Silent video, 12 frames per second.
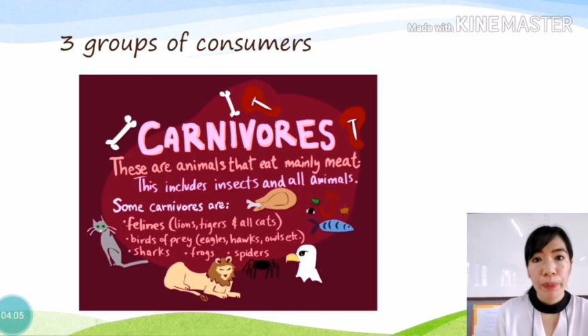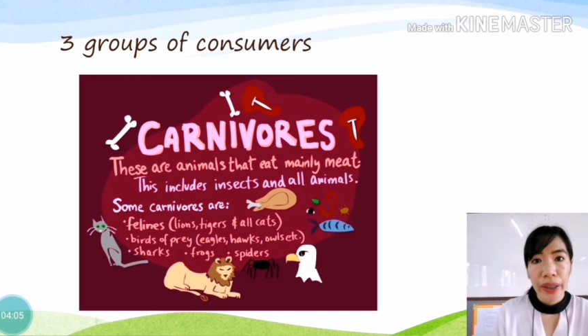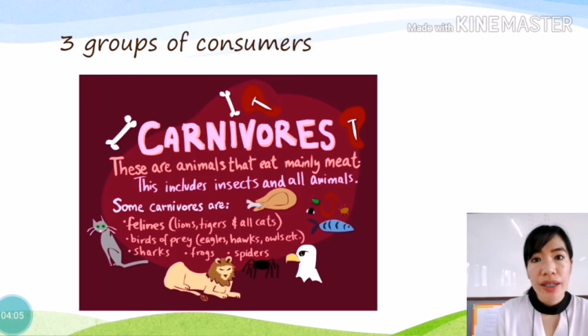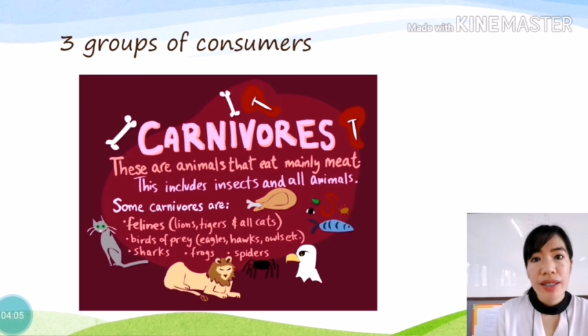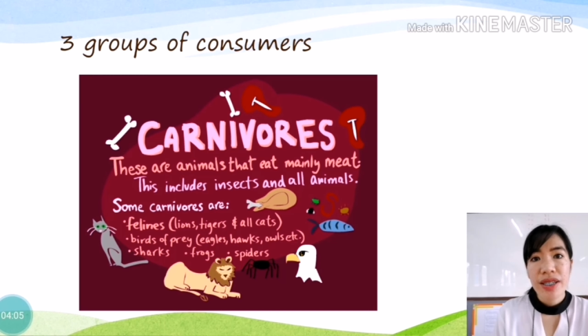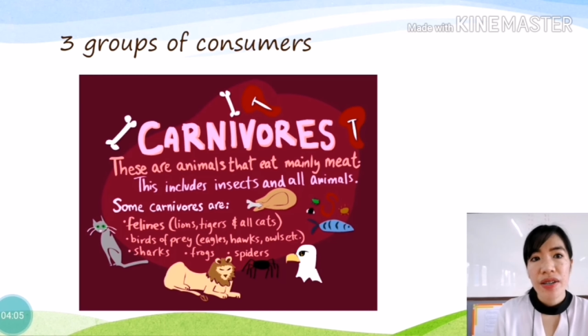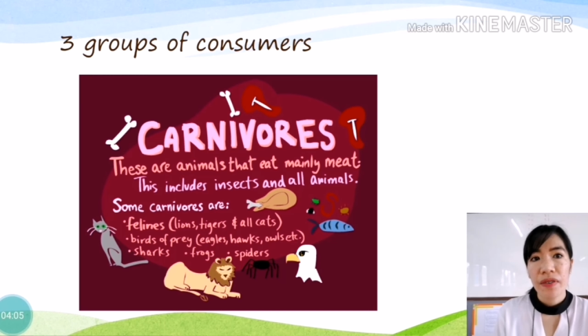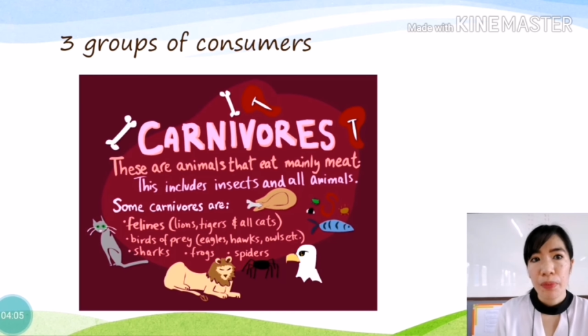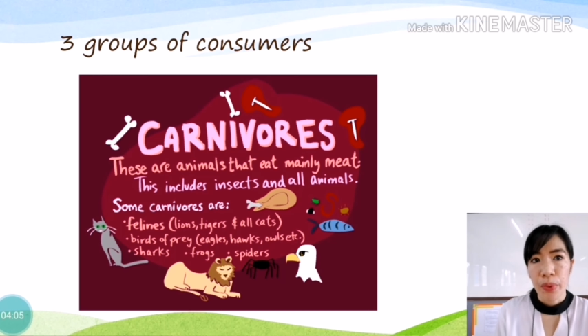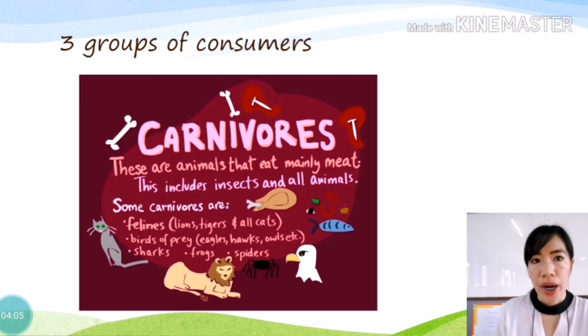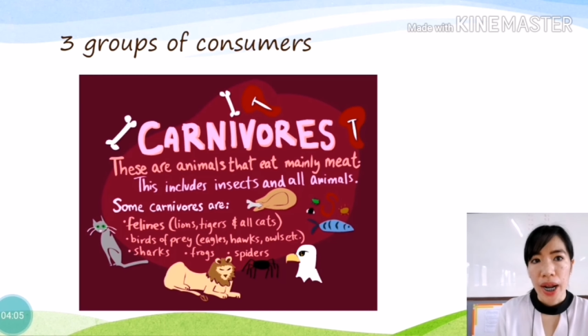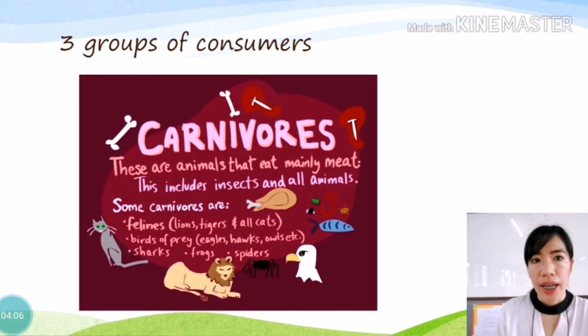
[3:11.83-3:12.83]
Birds
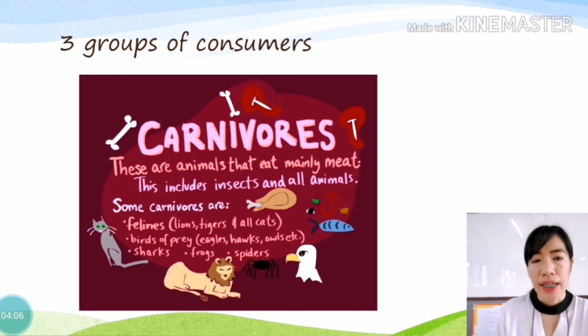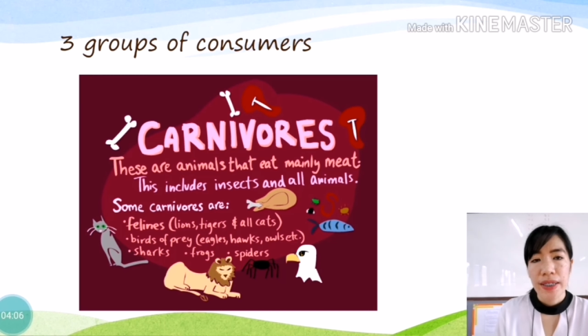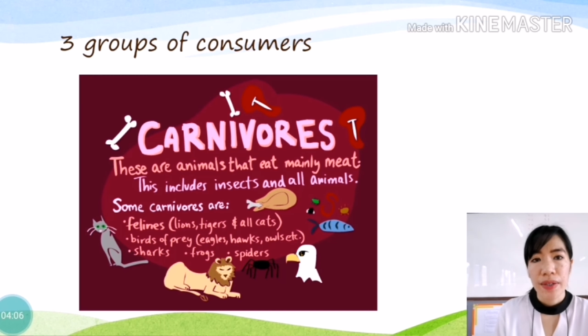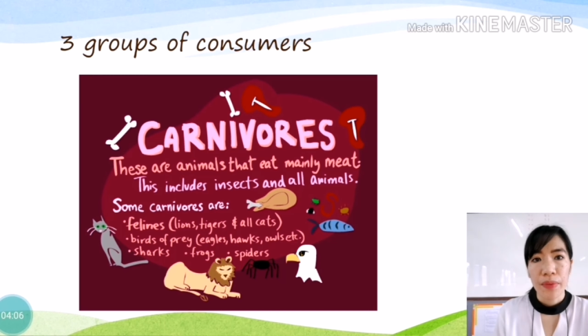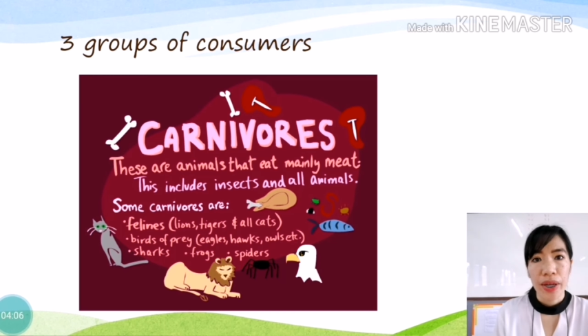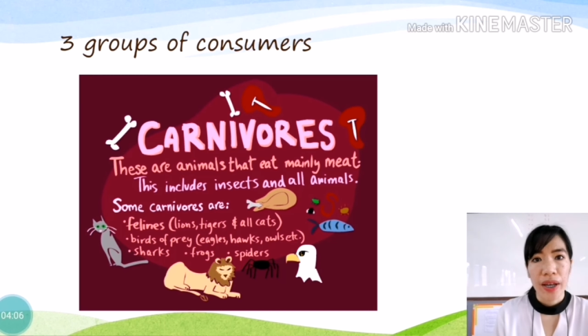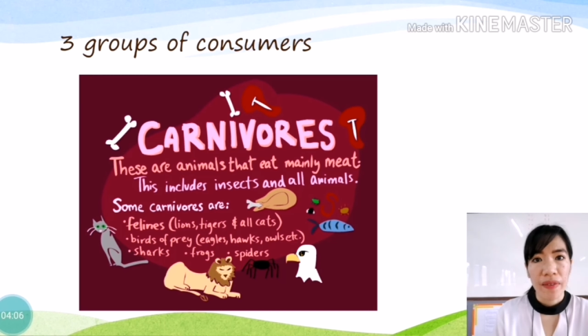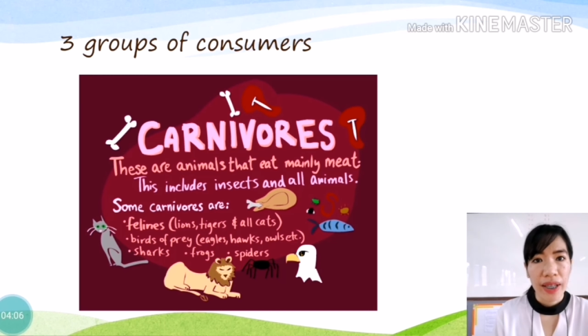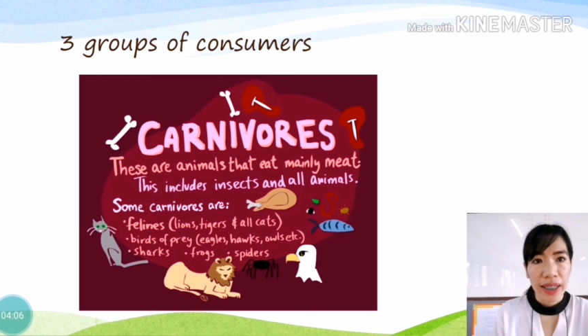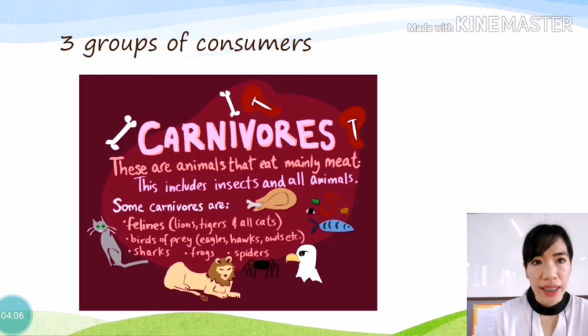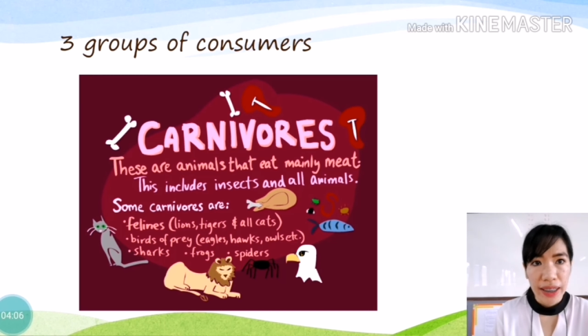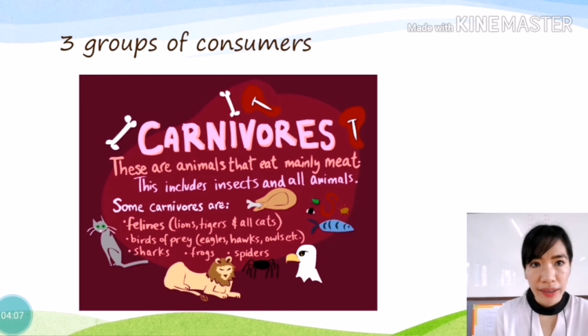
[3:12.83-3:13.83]
of prey, so we have
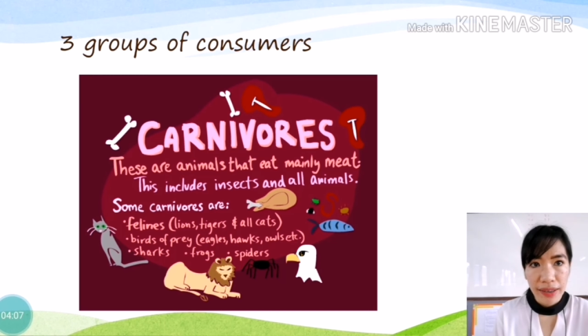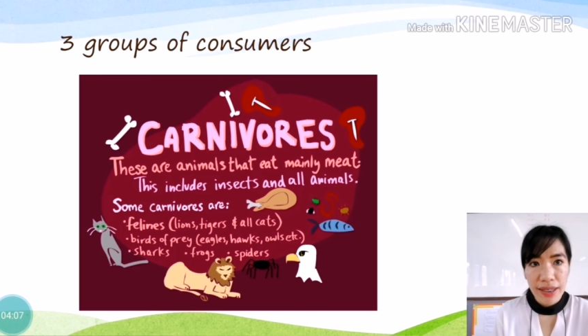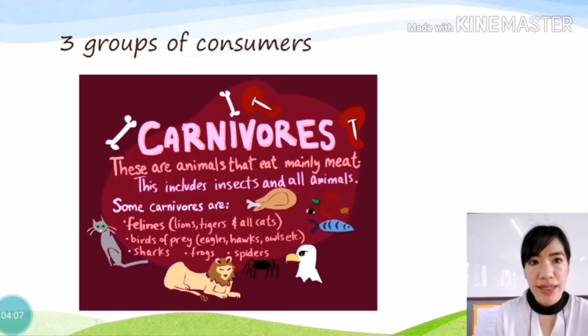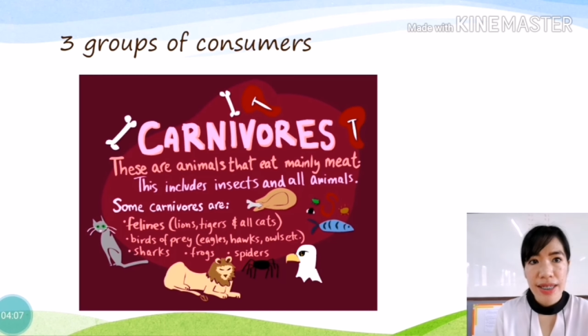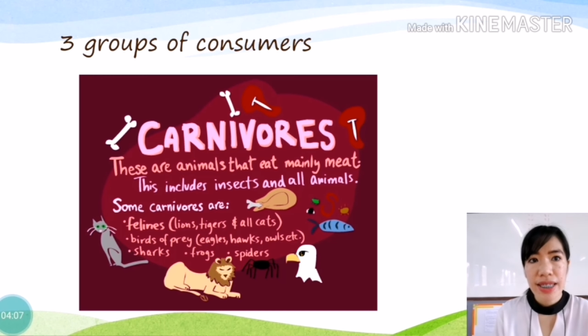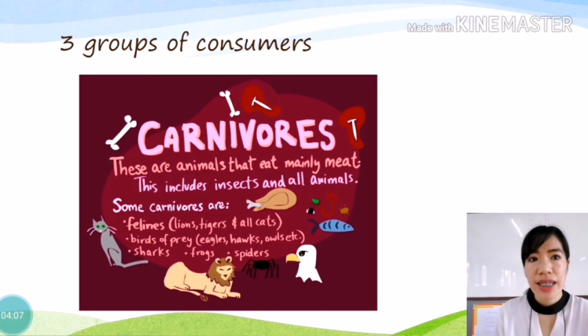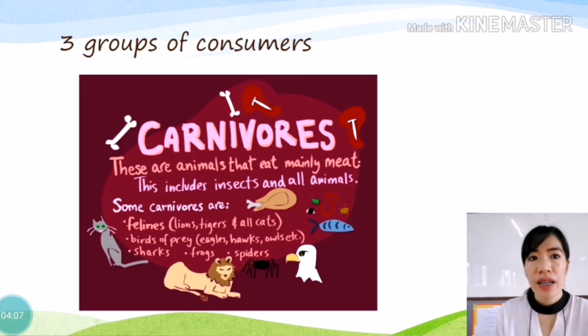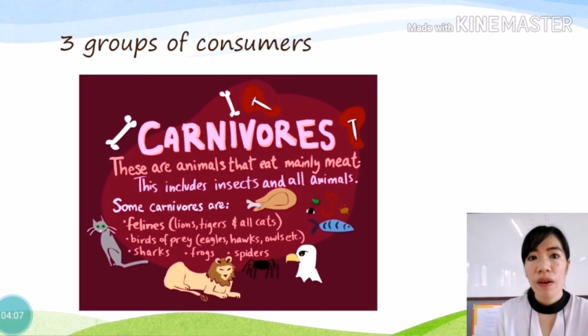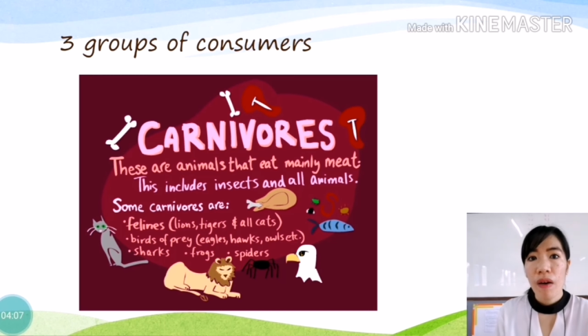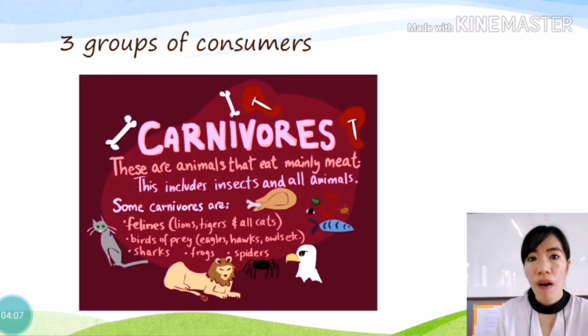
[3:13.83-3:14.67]
the eagles,